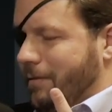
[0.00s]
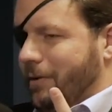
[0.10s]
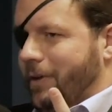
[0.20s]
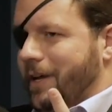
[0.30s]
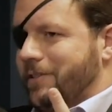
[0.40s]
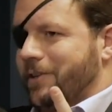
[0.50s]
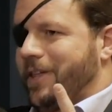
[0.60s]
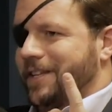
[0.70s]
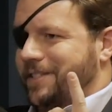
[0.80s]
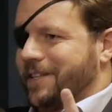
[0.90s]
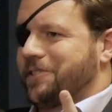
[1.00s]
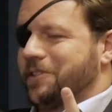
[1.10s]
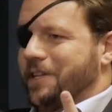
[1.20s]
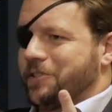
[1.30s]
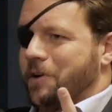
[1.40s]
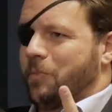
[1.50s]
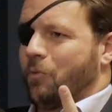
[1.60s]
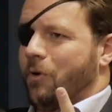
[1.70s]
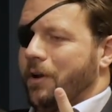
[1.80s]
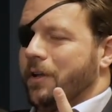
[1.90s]
Okay, so that's number
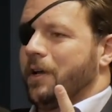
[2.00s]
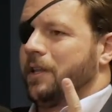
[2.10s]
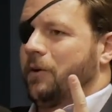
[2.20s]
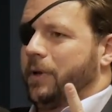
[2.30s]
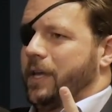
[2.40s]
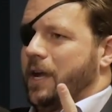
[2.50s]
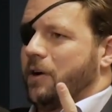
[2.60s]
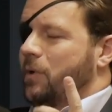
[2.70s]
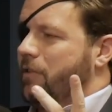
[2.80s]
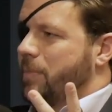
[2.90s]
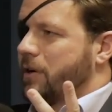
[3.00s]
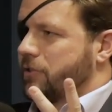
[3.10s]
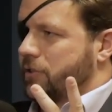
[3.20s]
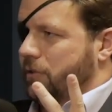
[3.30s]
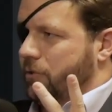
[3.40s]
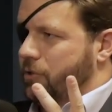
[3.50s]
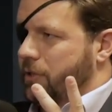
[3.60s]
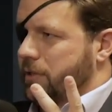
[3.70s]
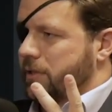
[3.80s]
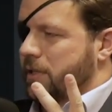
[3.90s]
one, that we care and we have better
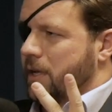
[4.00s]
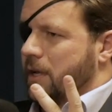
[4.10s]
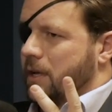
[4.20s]
solutions.